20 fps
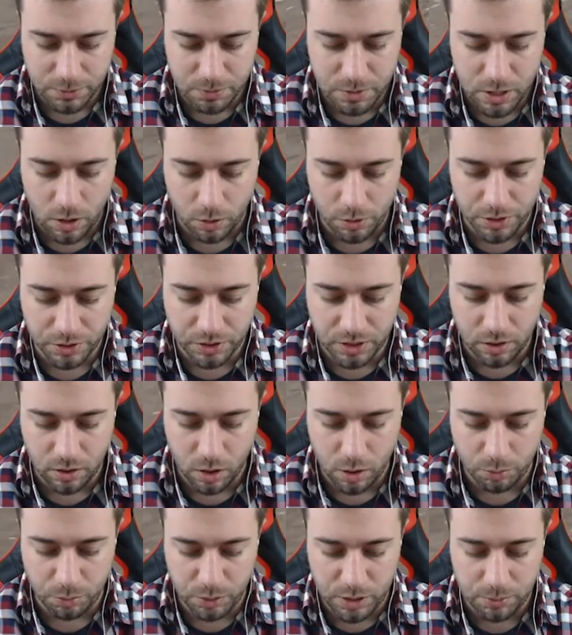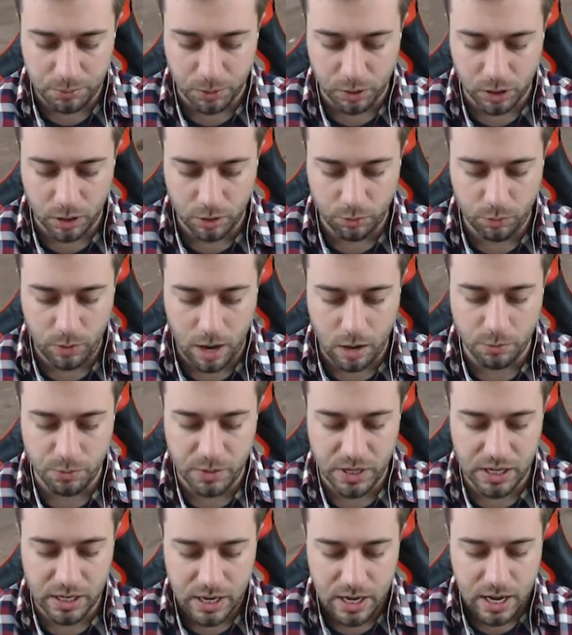me know that there are people around
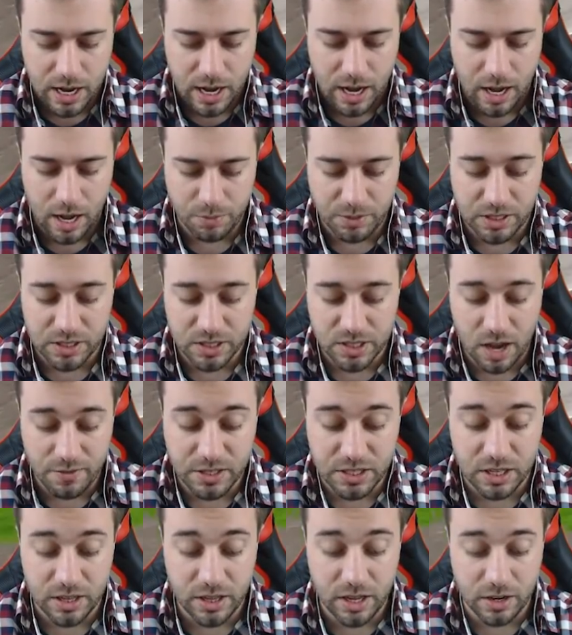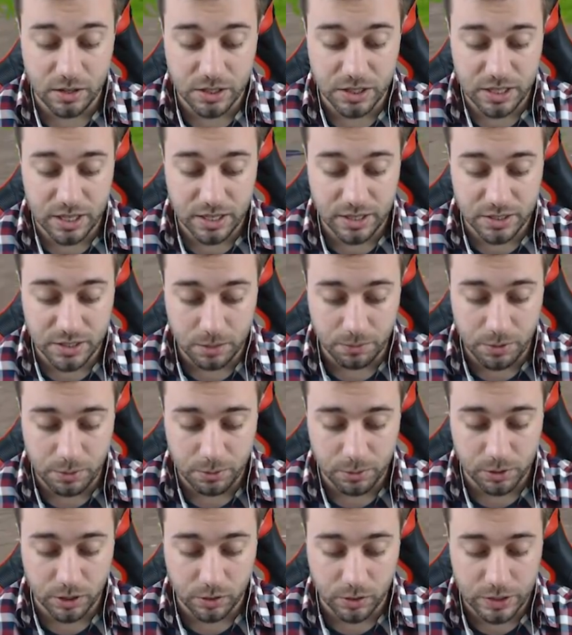me, uh, because obviously they understand that some
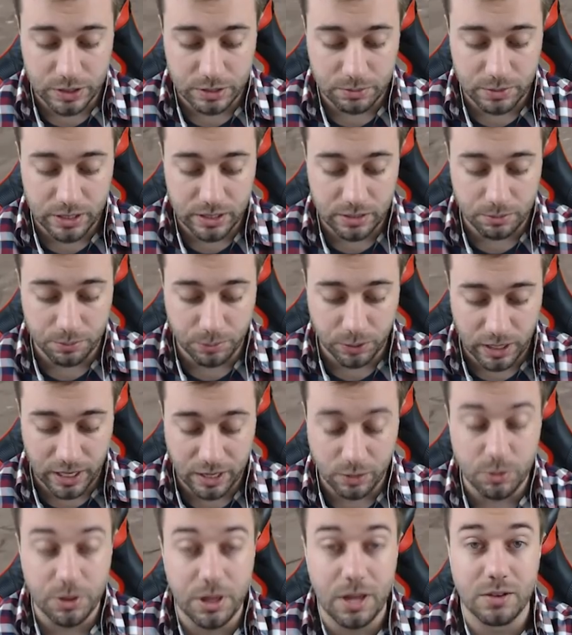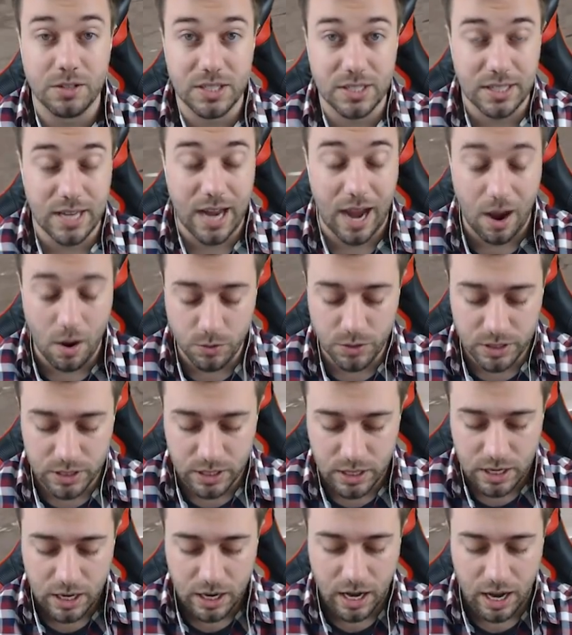people are going to be playing without sound,
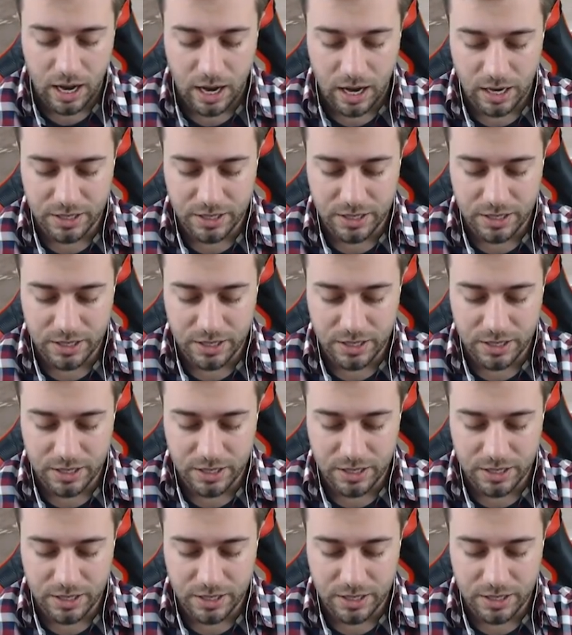uh,